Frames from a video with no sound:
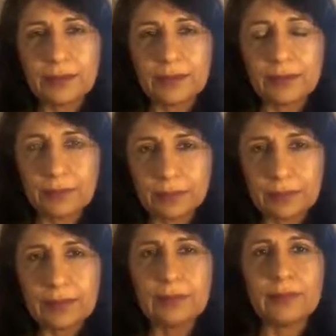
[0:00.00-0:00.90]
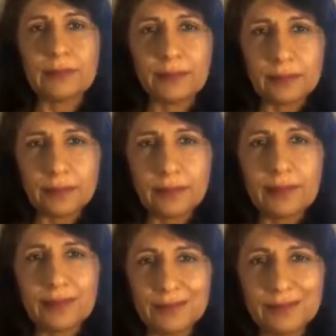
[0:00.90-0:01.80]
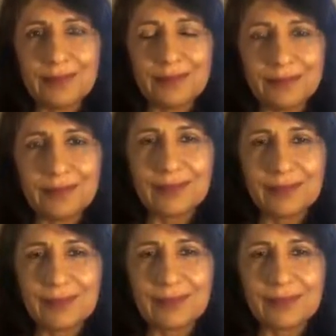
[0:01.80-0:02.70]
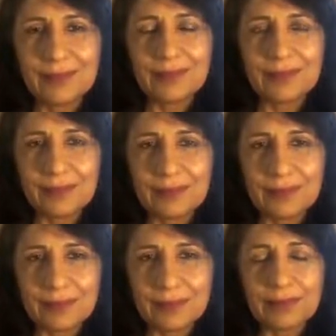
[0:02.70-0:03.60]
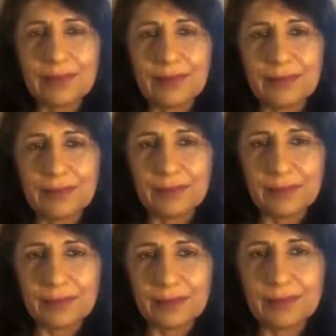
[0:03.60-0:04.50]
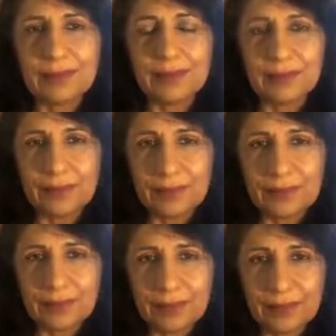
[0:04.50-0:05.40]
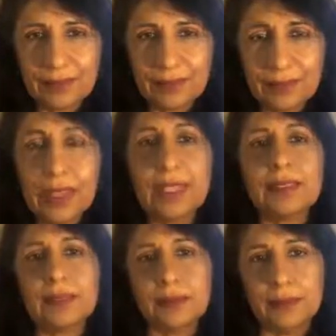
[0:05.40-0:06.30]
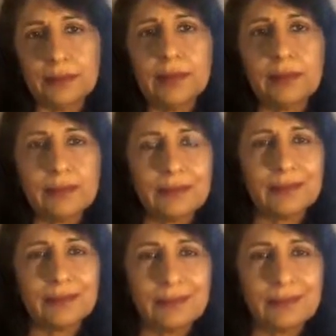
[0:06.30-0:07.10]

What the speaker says: The person shown says nothing.